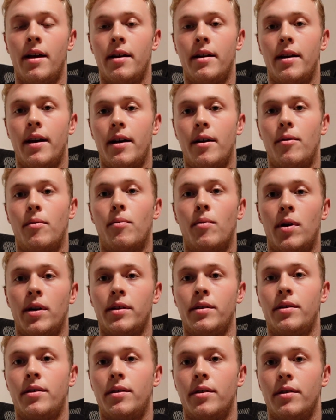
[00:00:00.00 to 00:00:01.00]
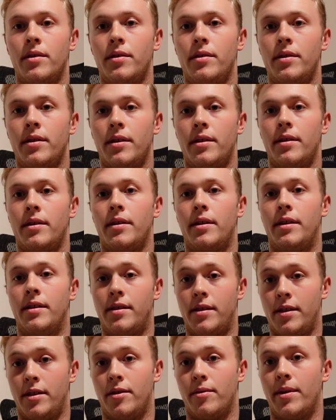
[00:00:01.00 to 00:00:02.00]
Now, one could
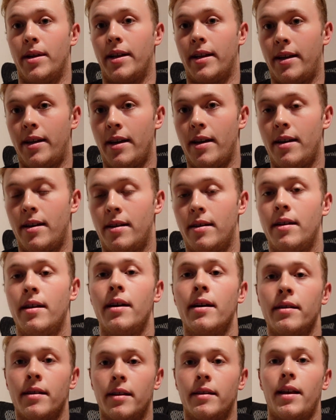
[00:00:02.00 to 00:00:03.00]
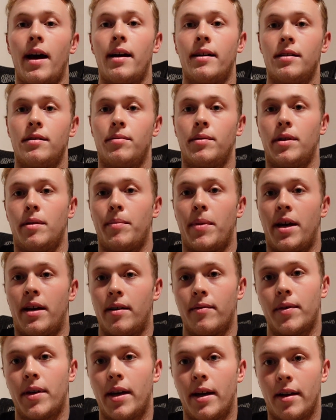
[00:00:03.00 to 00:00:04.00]
insinuate again that that is what the
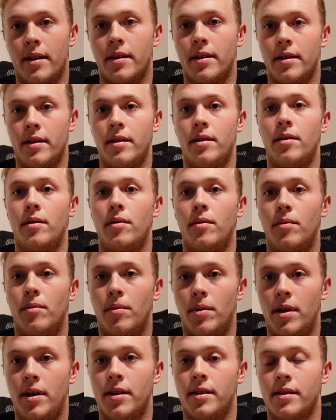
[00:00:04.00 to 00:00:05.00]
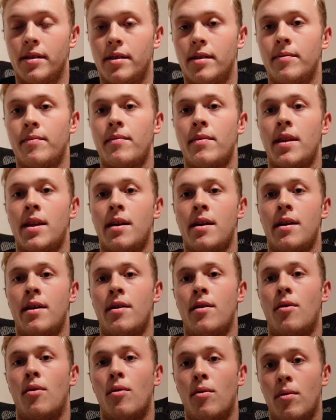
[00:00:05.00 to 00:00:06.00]
Bank of Canada wants.
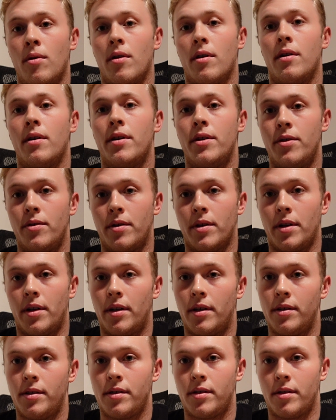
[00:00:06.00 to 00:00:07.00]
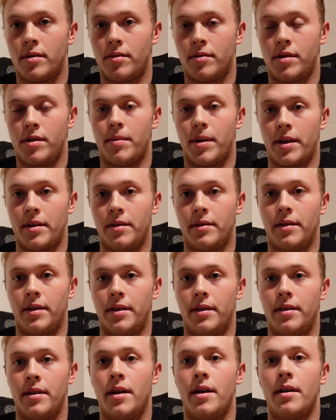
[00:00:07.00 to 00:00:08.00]
Or you could also
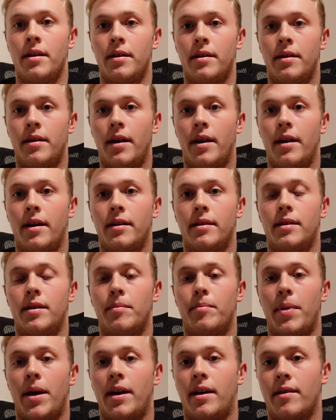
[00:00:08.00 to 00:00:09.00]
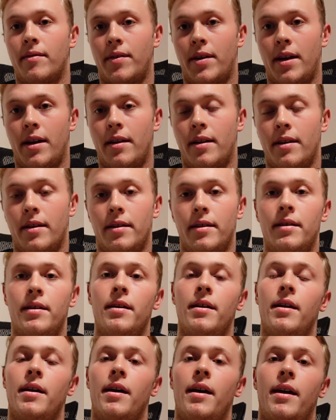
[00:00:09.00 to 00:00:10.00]
speculate that the Bank of Canada
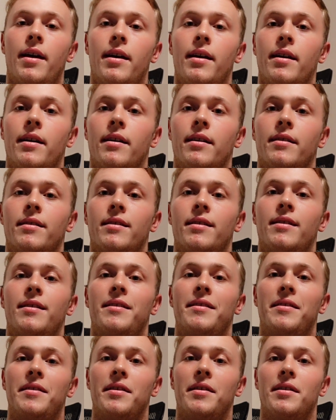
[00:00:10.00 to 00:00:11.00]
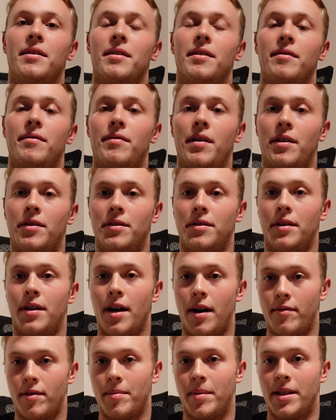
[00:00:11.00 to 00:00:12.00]
and the federal
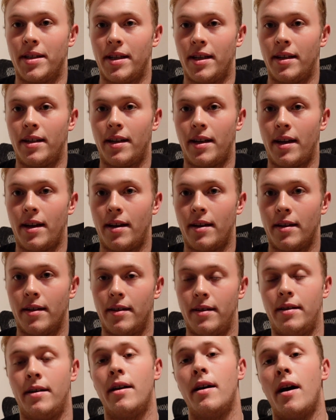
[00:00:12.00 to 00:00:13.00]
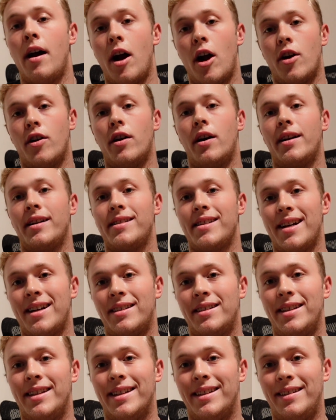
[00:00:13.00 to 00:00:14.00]
government in Canada are not
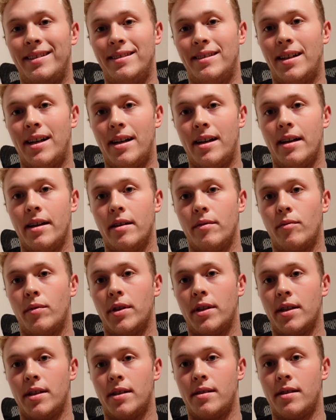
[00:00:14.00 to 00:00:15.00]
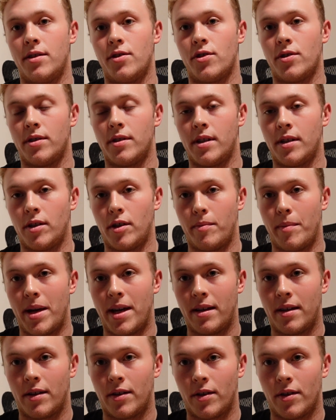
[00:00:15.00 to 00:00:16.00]
exactly in line with the decisions that they're
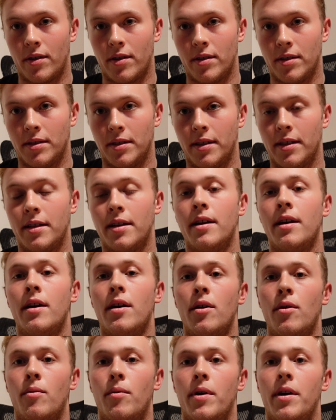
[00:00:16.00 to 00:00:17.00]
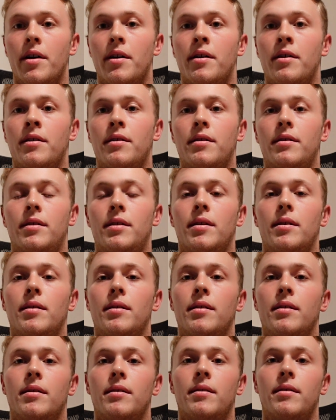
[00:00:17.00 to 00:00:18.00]
making currently where
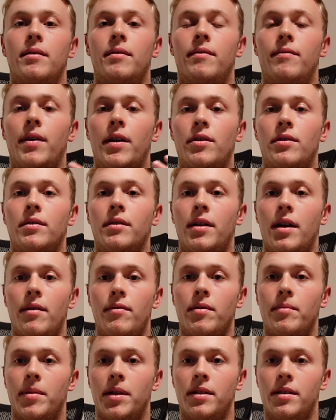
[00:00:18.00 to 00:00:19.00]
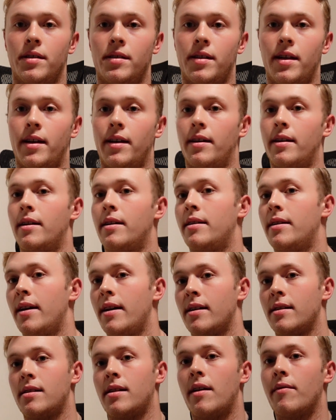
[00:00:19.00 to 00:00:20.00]
the federal government is saying,
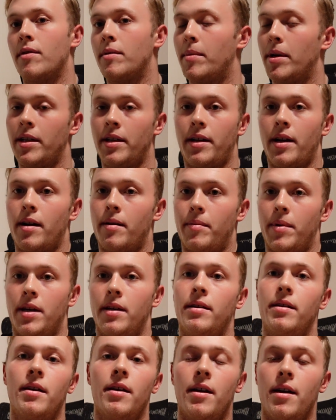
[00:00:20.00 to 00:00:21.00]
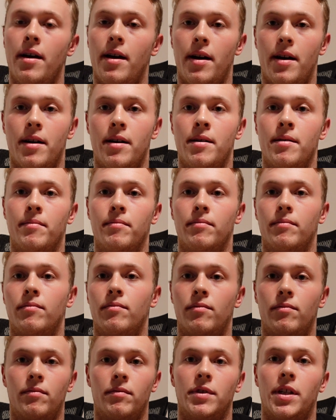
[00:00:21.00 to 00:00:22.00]
yes, everybody come in, um,
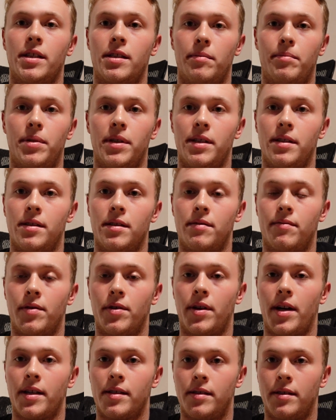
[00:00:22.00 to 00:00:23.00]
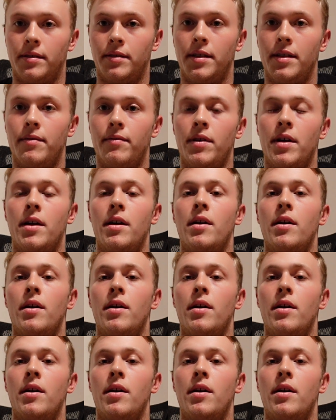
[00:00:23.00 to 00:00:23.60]
lots of places for you guys to live.